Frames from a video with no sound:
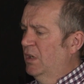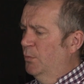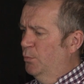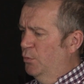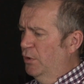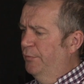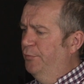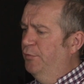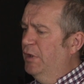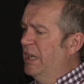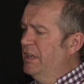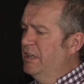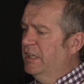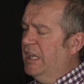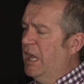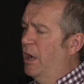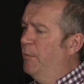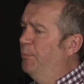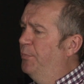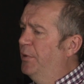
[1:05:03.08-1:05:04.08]
But if we hadn't
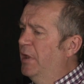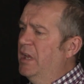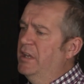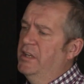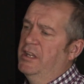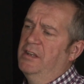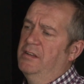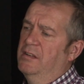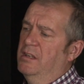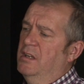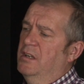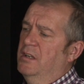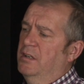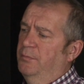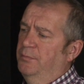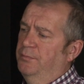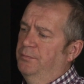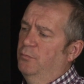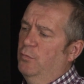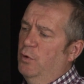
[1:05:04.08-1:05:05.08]
campaigned, then
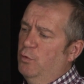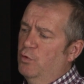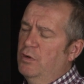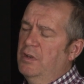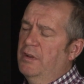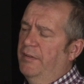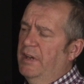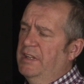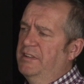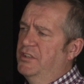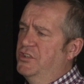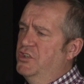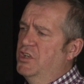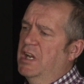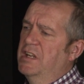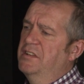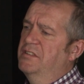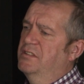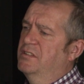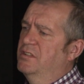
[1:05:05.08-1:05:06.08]
we wouldn't have had the
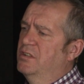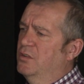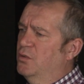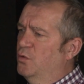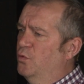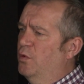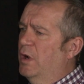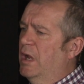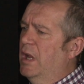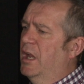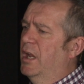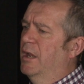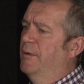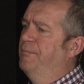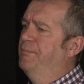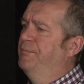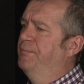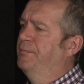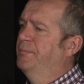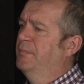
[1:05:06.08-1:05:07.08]
chance to,
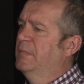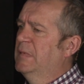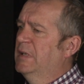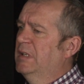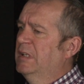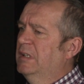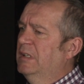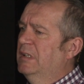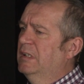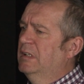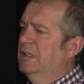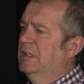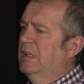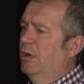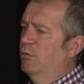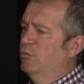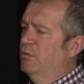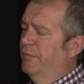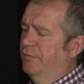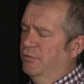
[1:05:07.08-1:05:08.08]
I
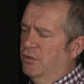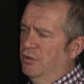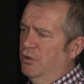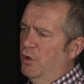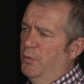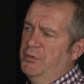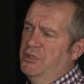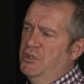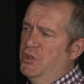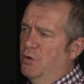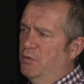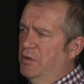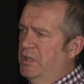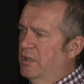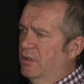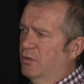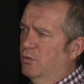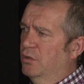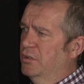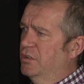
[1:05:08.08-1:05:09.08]
wouldn't have got the opportunity
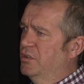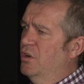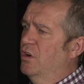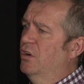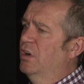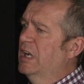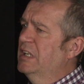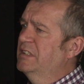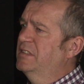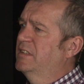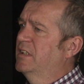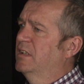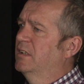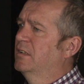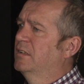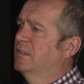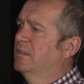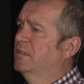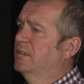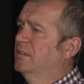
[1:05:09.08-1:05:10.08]
to go to Doncaster,
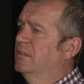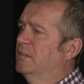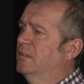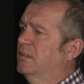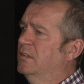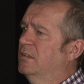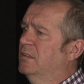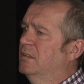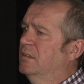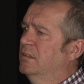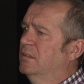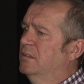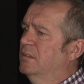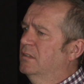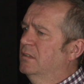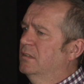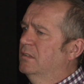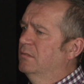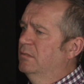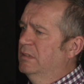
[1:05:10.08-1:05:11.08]

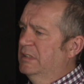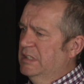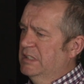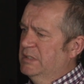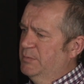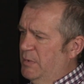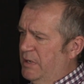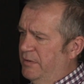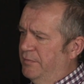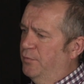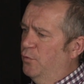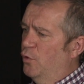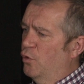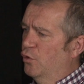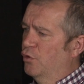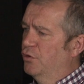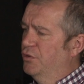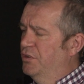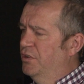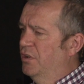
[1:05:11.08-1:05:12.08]
which I spent 4
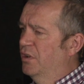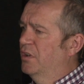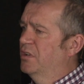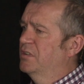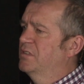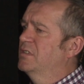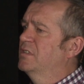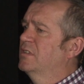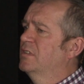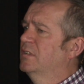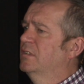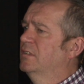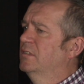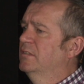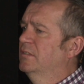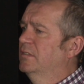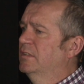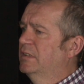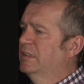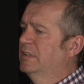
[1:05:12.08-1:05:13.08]
good years.
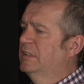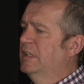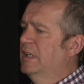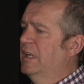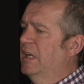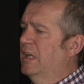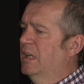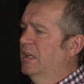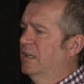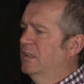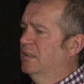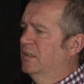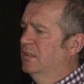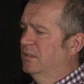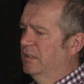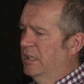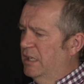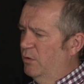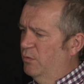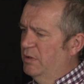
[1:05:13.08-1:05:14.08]

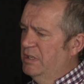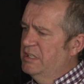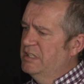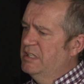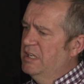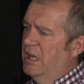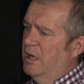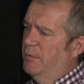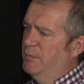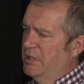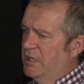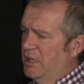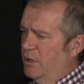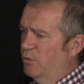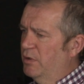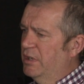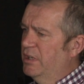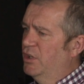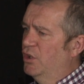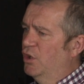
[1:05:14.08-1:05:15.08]
Then I went to Derby, then I
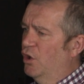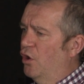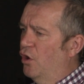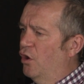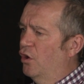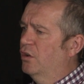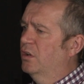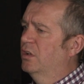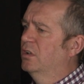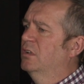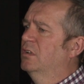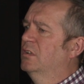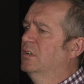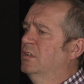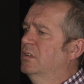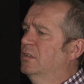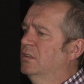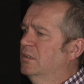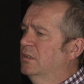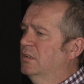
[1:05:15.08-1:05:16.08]
went to York,
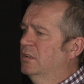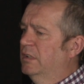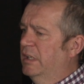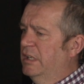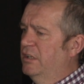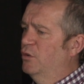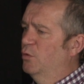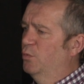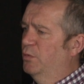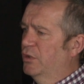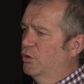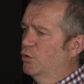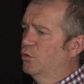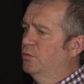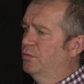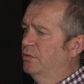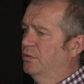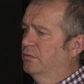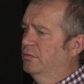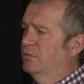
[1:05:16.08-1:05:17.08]
and ended up with a
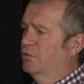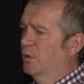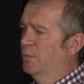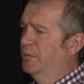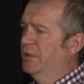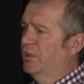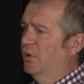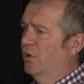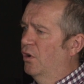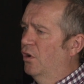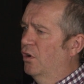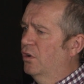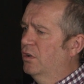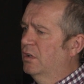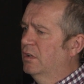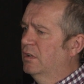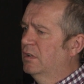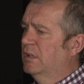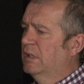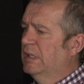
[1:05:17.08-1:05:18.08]
good job at York.